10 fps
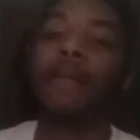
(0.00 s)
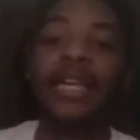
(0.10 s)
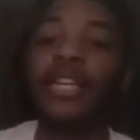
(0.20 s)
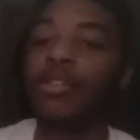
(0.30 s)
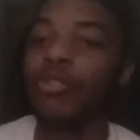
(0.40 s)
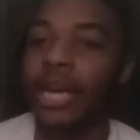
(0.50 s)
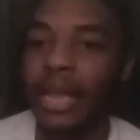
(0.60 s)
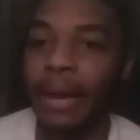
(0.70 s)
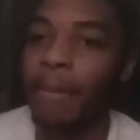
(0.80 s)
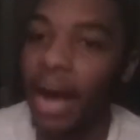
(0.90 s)
he could
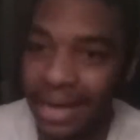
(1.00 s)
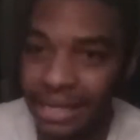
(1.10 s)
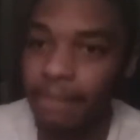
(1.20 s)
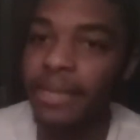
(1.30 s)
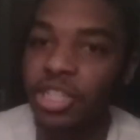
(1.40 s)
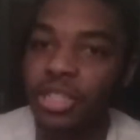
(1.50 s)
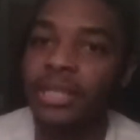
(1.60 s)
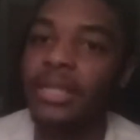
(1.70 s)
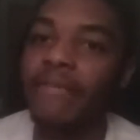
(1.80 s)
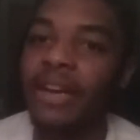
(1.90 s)
create like pocket dimensions
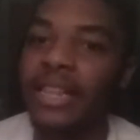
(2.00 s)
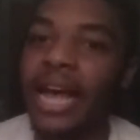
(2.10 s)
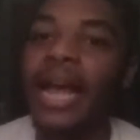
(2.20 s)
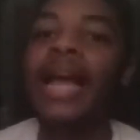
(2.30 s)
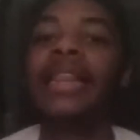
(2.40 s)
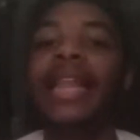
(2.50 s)
and stuff like that.